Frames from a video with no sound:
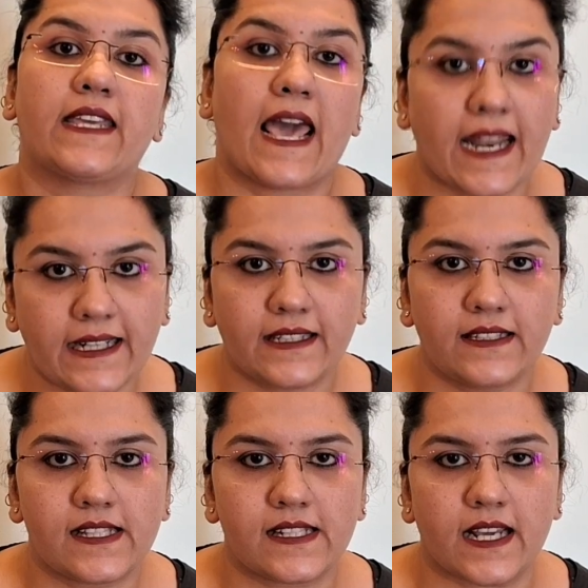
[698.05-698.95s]

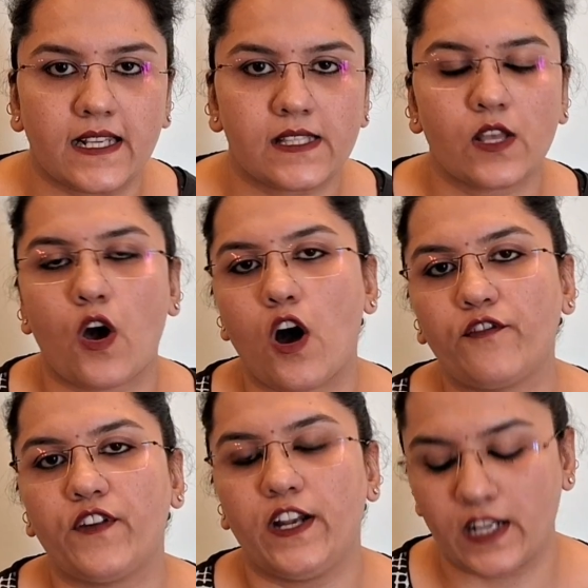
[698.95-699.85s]
characteristics
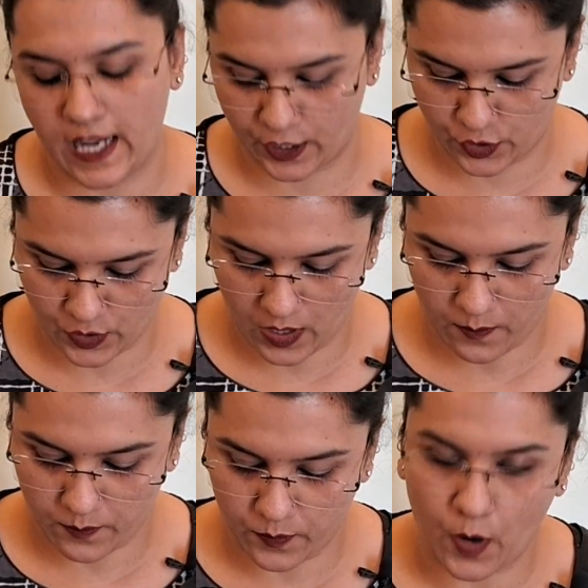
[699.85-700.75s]
of
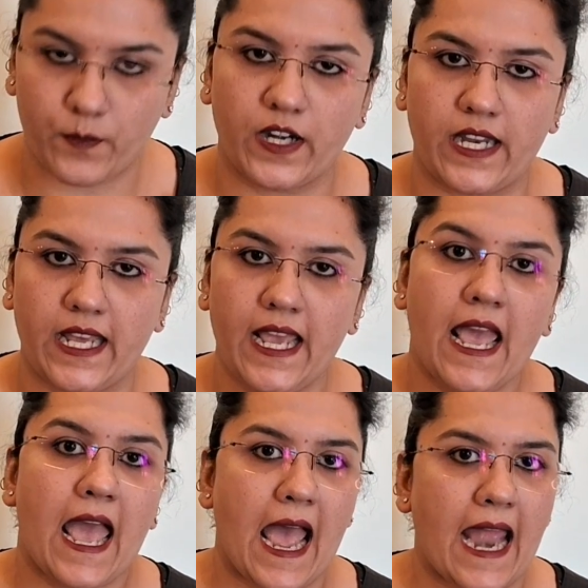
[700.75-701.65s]
intellectual property